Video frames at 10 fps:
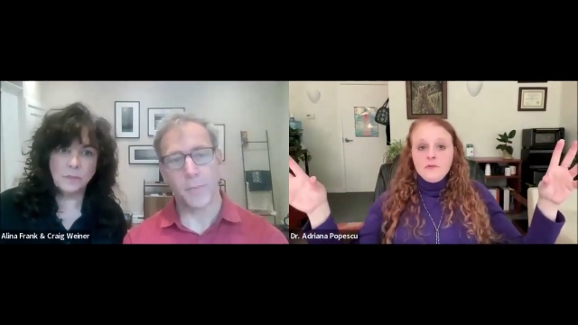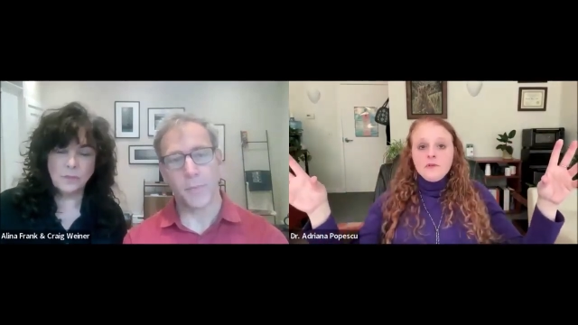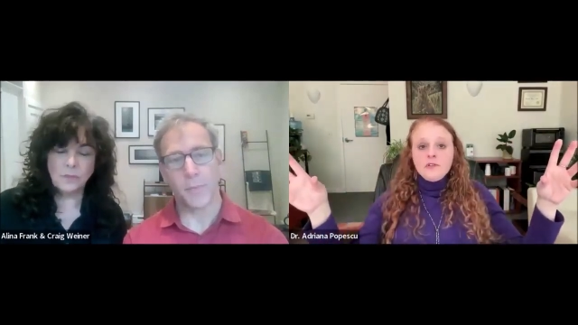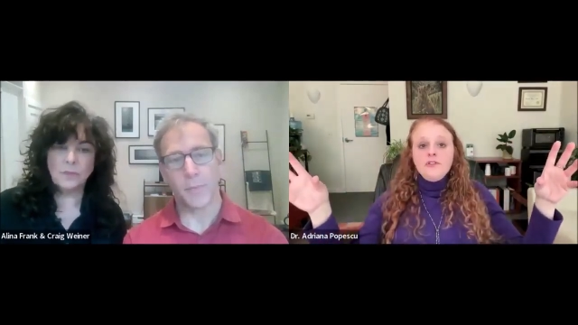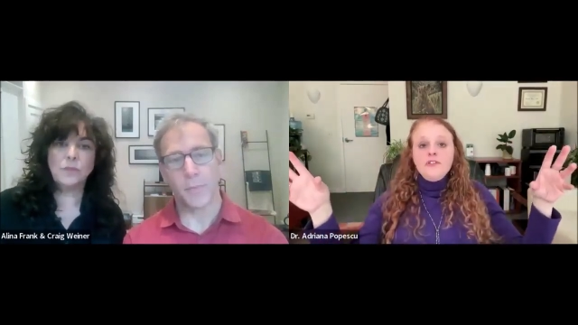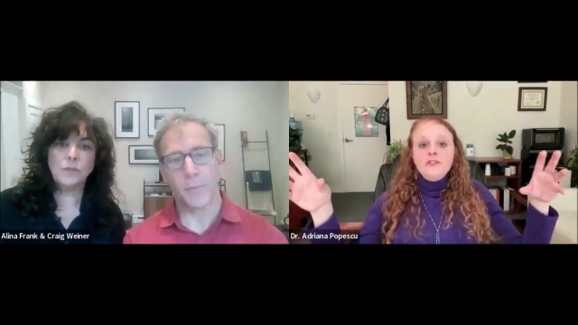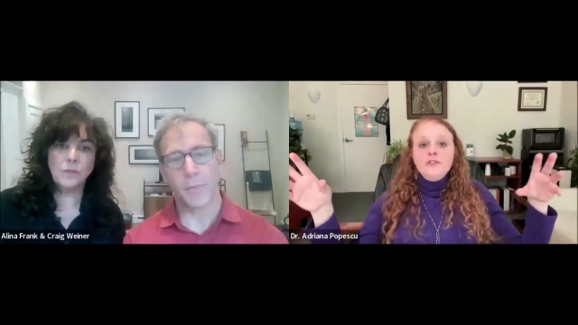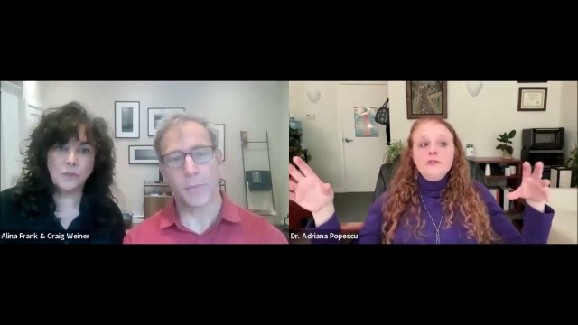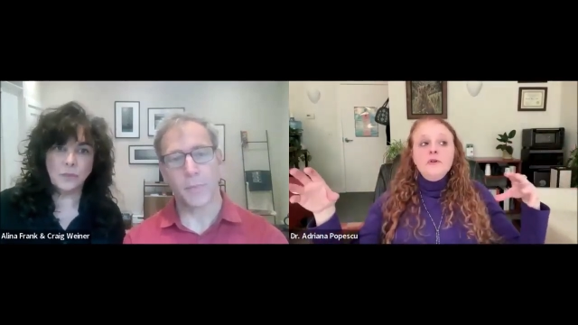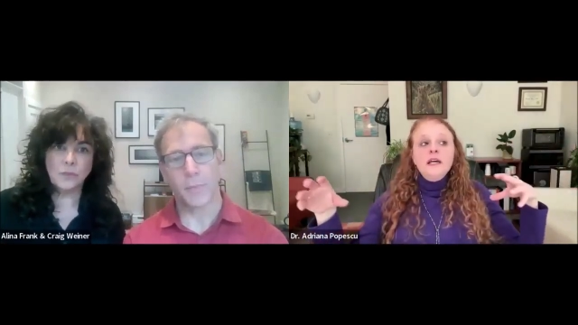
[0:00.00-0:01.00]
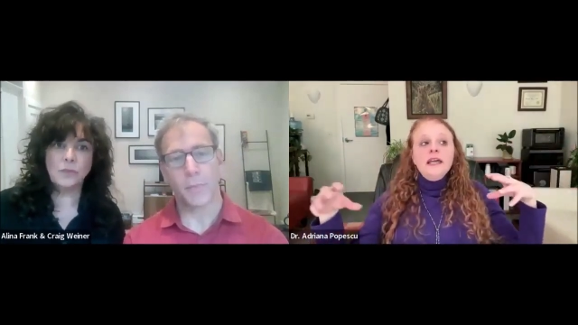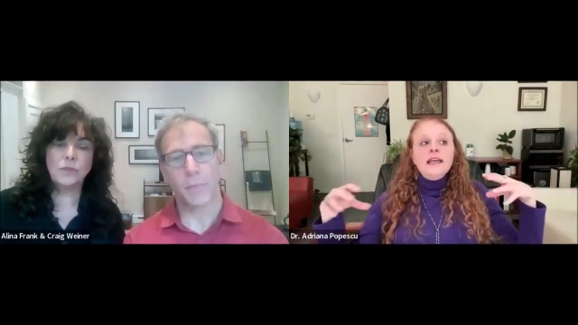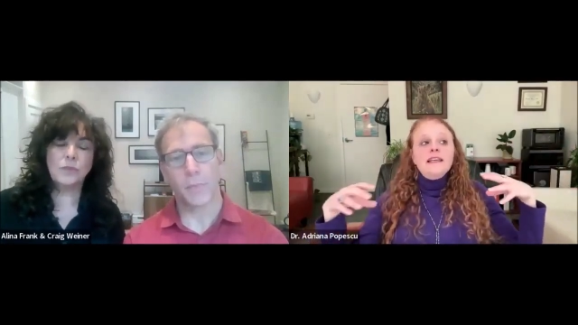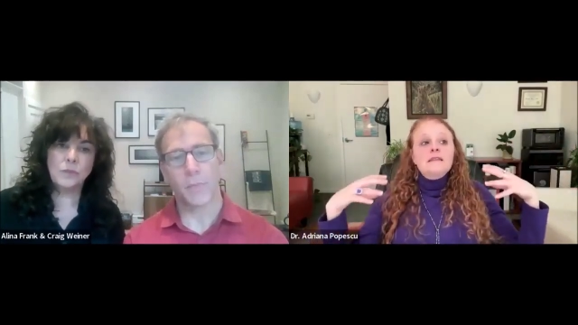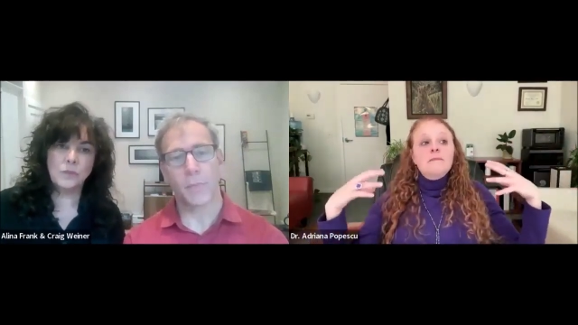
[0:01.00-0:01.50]
Speaker 1: You could do
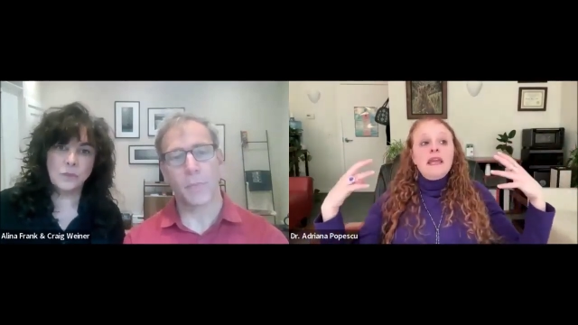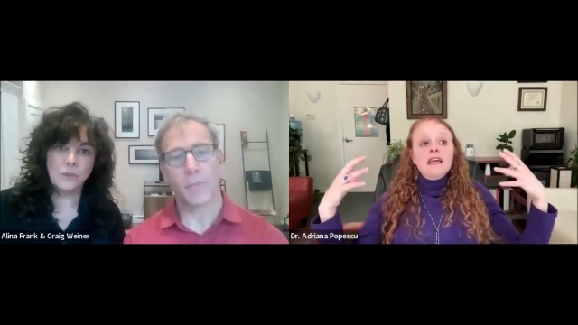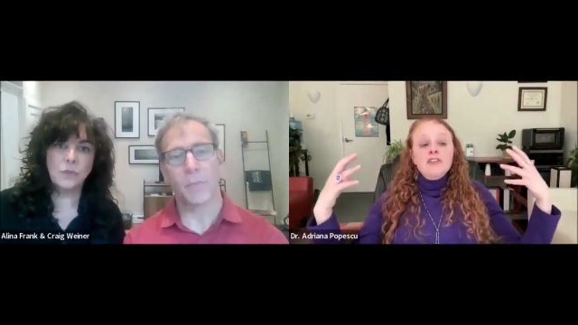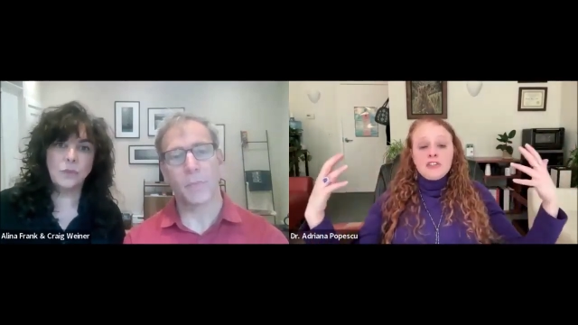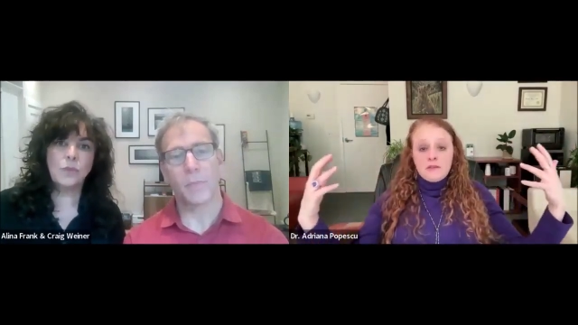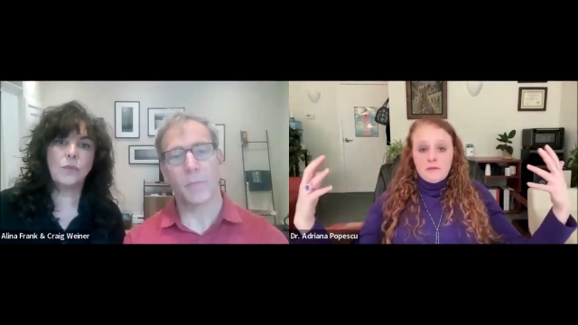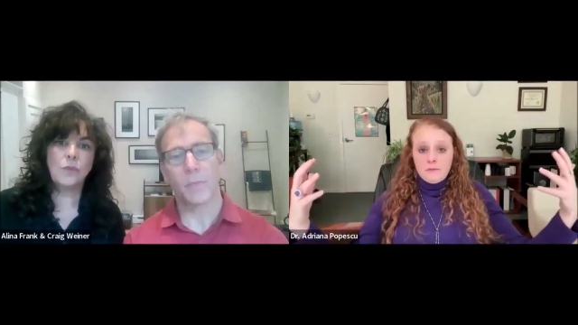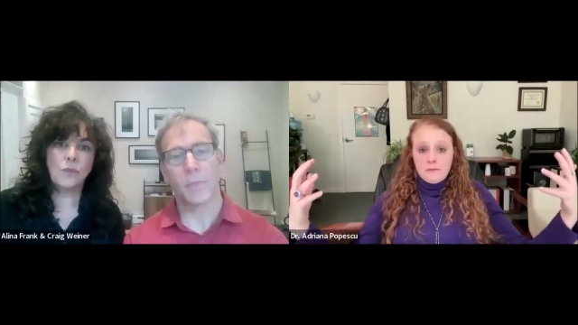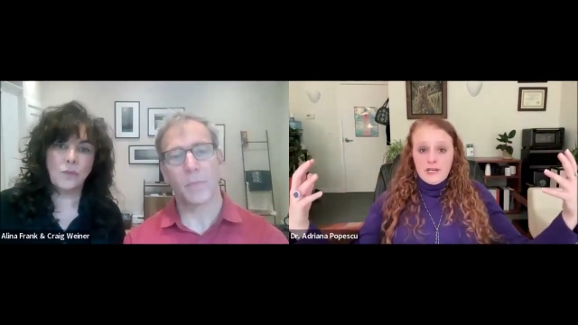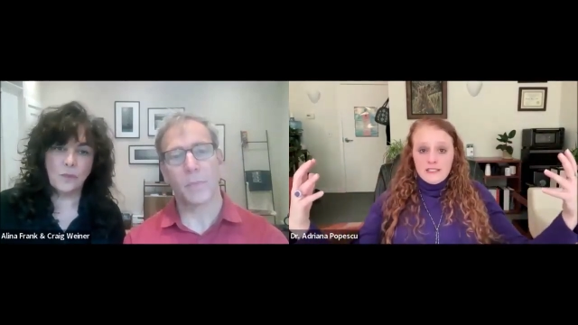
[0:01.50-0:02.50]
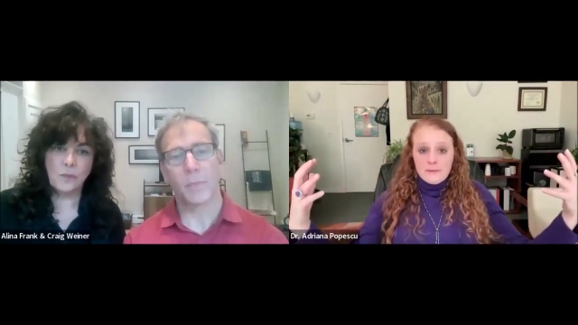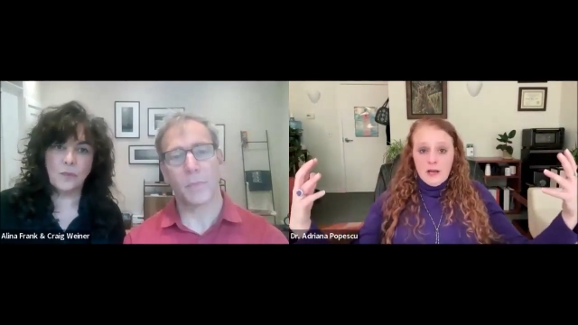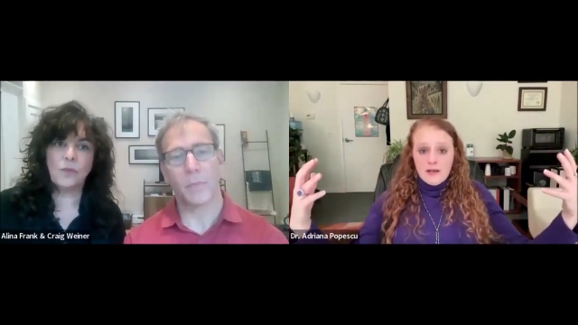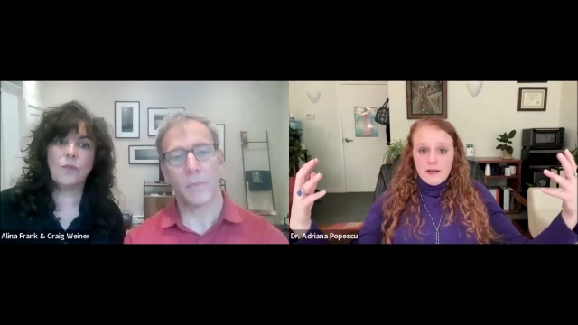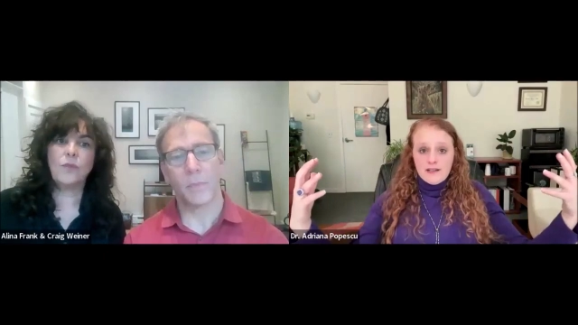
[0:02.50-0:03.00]
expansion brain
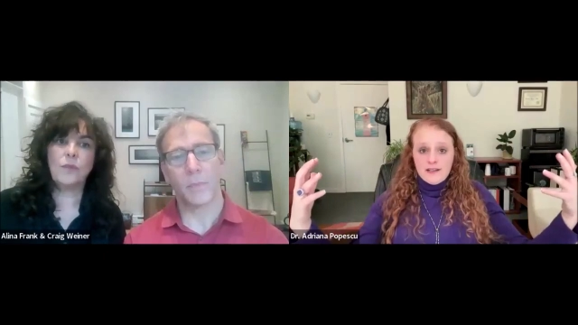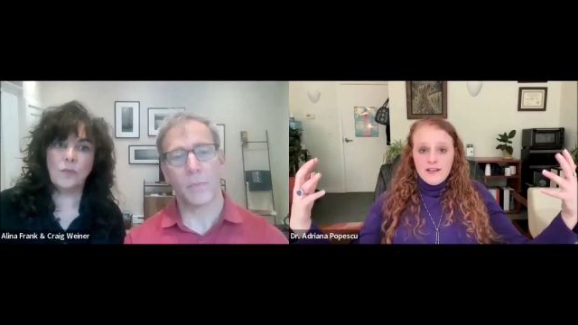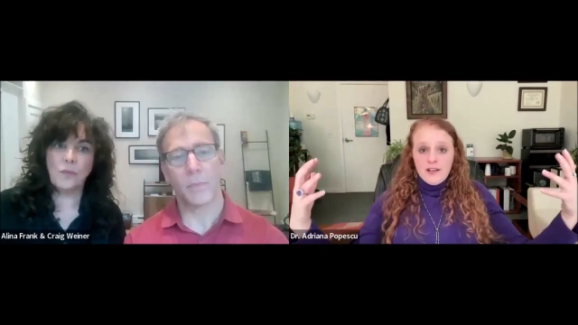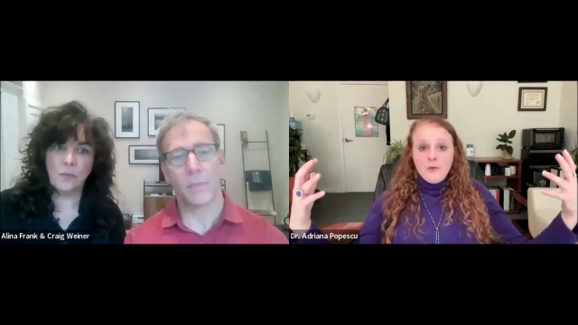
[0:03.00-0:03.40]
spotting,